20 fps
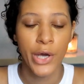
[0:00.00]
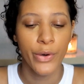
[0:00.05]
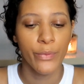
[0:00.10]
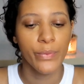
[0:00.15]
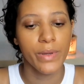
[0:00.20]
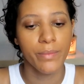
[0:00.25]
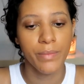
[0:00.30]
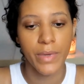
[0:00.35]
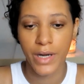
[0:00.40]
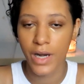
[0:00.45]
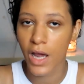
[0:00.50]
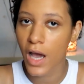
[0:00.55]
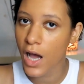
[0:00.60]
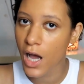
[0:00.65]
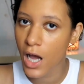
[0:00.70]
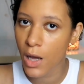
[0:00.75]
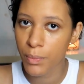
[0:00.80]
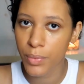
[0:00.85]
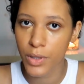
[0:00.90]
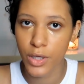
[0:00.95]
We met
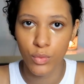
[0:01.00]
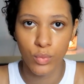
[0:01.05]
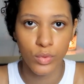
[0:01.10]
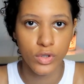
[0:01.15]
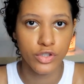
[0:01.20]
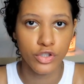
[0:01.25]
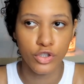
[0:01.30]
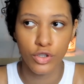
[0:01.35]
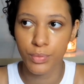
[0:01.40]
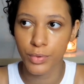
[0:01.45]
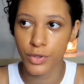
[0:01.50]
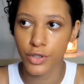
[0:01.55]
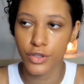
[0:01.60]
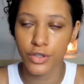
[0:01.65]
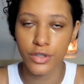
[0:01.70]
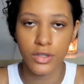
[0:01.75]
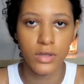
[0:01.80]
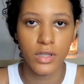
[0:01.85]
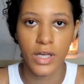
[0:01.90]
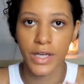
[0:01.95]
up. It was
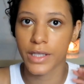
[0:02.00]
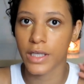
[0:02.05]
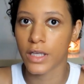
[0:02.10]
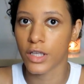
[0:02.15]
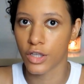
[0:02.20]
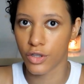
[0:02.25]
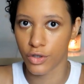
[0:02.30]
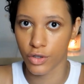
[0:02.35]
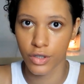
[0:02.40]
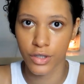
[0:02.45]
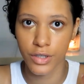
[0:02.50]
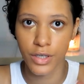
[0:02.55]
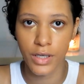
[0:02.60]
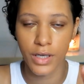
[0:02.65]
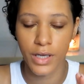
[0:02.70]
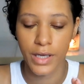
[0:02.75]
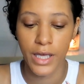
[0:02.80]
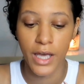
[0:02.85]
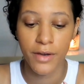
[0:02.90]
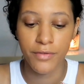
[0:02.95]
super like
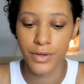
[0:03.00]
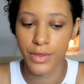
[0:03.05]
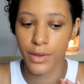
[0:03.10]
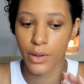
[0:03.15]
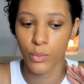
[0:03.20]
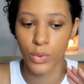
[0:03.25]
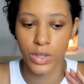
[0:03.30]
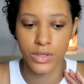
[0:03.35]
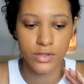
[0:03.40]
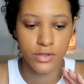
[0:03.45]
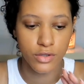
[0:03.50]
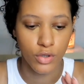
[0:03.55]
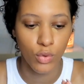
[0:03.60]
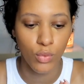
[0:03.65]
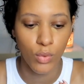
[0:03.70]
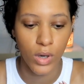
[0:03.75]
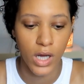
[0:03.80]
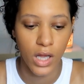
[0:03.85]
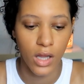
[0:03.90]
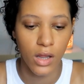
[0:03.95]
good. Everything went so
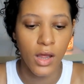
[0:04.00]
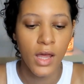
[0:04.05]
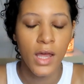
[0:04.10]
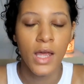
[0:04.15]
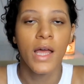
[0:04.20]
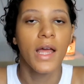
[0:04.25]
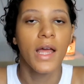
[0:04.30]
well.